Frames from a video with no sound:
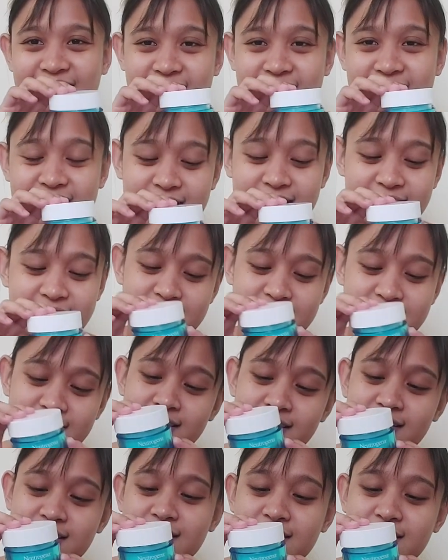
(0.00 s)
Is
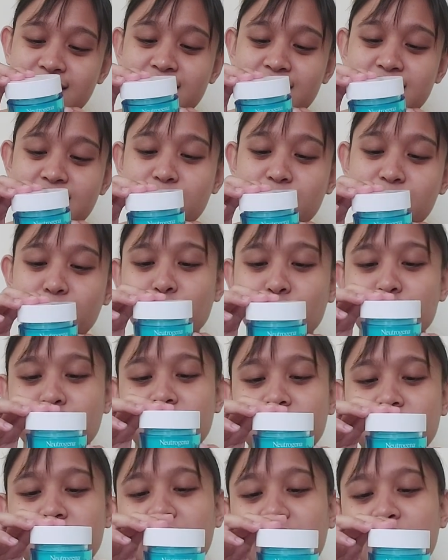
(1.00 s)
this
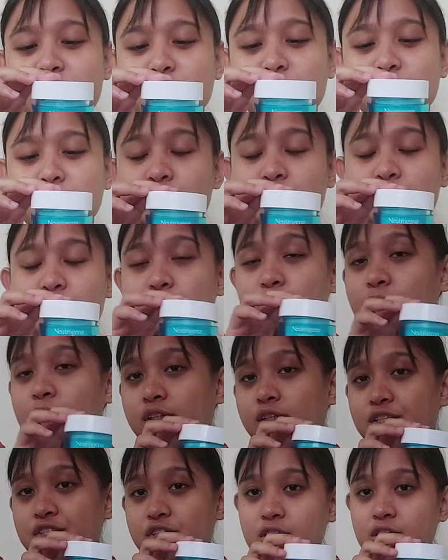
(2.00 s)
Neutrogena Hydro Boost
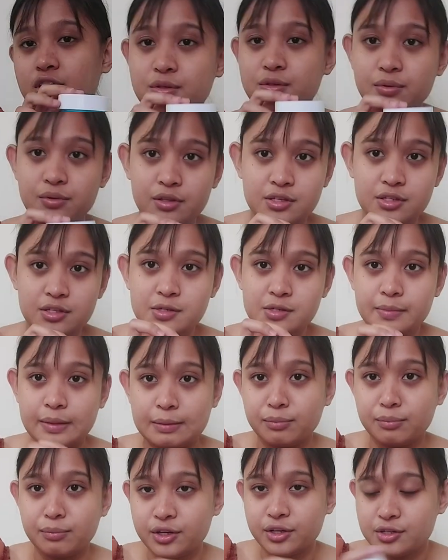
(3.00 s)
Water Gel. So, this is my
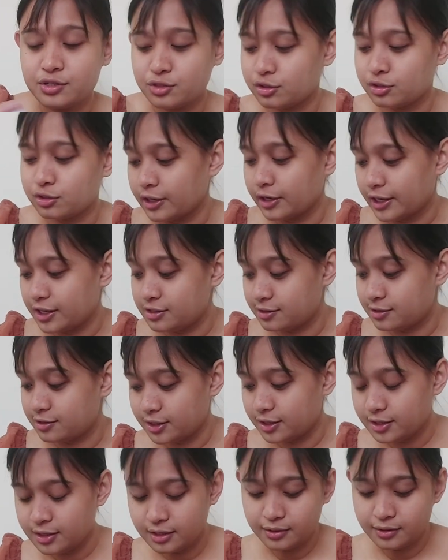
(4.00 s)

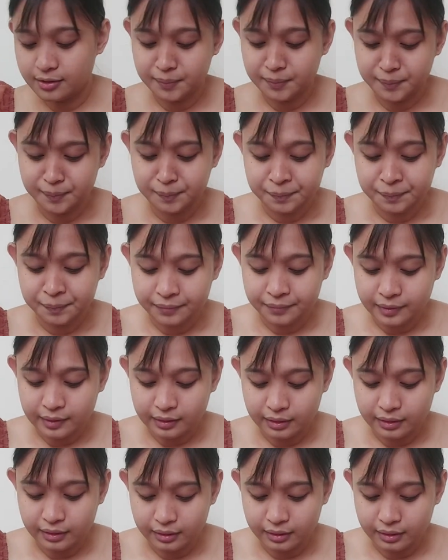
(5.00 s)
moisturizer.
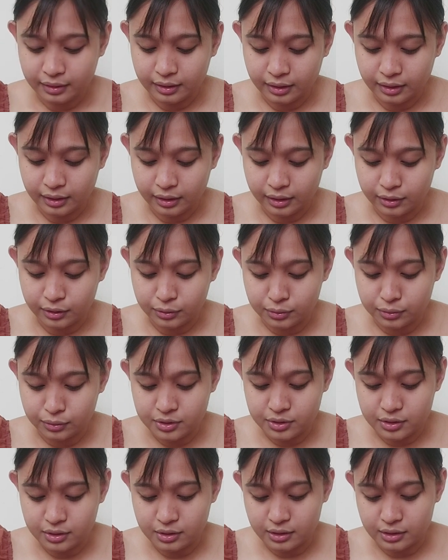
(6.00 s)
I
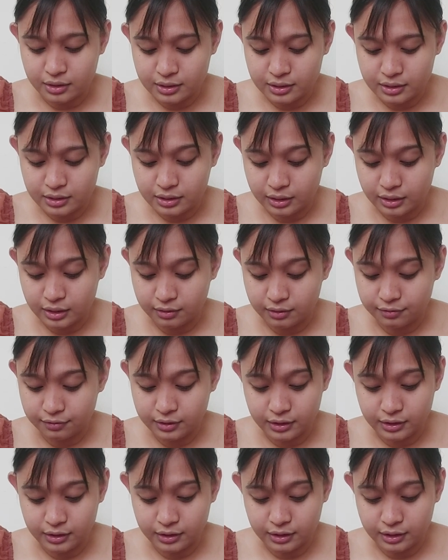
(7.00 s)
use this
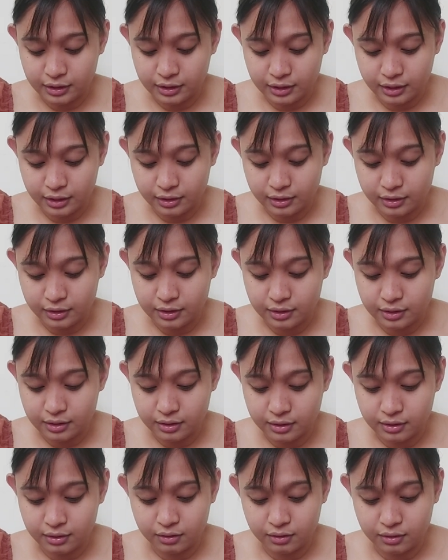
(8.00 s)
every day and
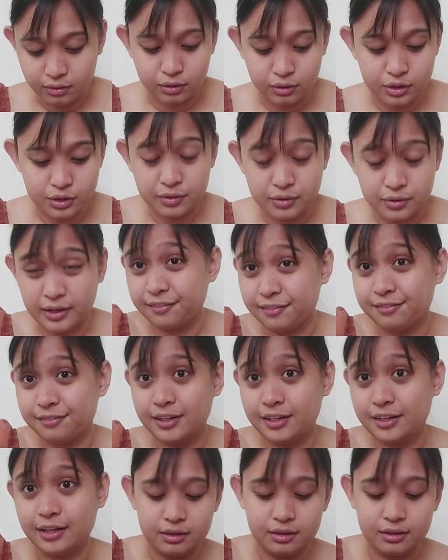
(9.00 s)
also
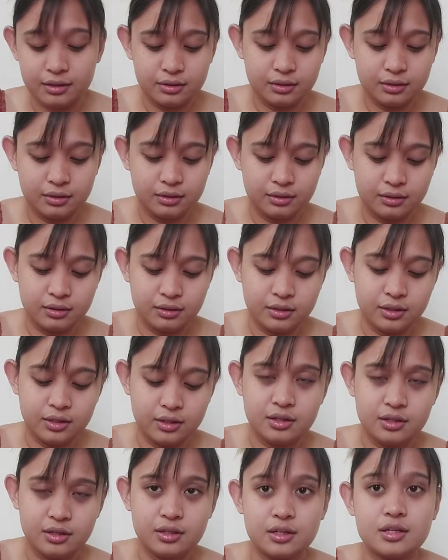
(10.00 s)
every night.
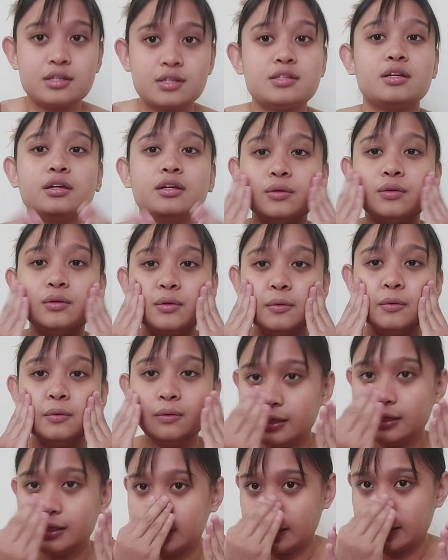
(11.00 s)
Kasi ito
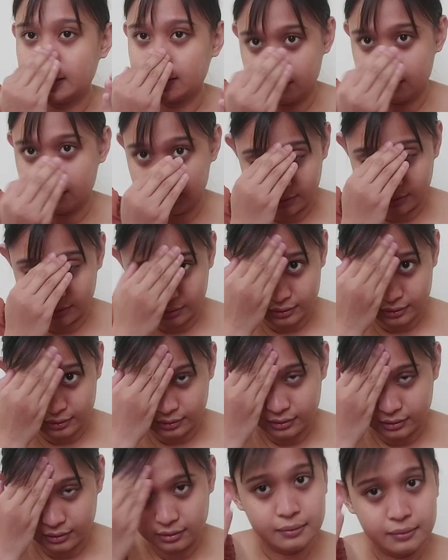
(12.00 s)
yung hiyang sa akin
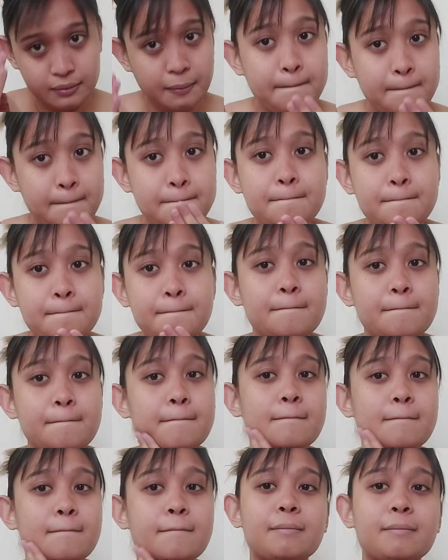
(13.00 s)
na
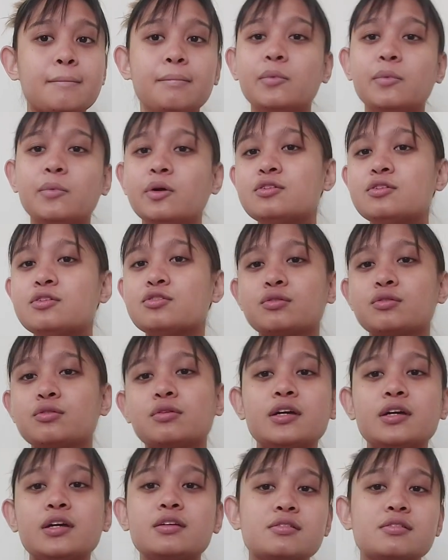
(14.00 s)

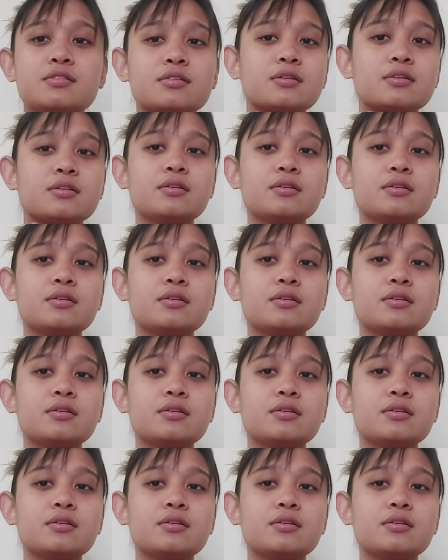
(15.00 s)
moisturizer.